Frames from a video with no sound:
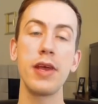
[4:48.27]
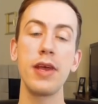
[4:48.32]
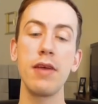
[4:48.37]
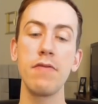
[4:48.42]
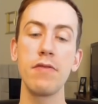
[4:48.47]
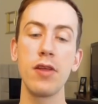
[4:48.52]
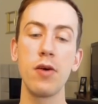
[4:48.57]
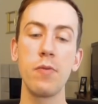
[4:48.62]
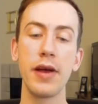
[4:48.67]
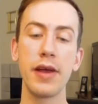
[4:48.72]

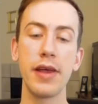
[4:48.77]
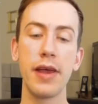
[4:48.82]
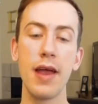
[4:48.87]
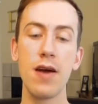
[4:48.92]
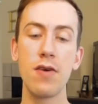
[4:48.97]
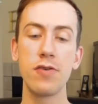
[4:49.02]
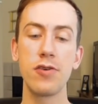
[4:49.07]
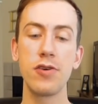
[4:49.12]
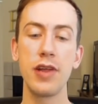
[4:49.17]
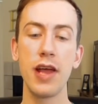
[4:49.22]
Even though my
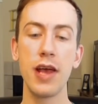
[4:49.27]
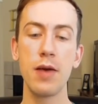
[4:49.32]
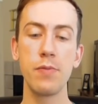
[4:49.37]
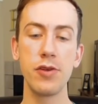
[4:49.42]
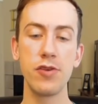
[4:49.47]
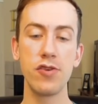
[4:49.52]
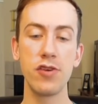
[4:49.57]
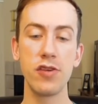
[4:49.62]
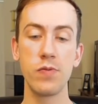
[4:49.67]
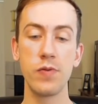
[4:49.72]
counter
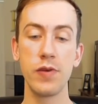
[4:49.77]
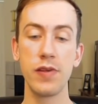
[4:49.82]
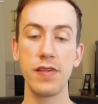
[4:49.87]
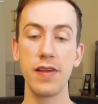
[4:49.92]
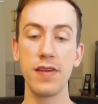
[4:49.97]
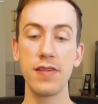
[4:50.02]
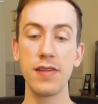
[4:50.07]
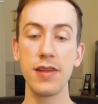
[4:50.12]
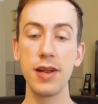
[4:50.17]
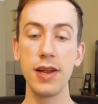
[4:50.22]
damage is
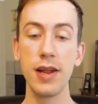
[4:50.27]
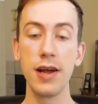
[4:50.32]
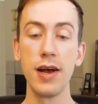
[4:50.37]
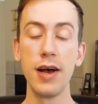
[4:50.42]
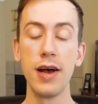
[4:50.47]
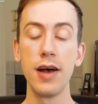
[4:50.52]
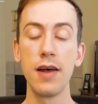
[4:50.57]
resisted,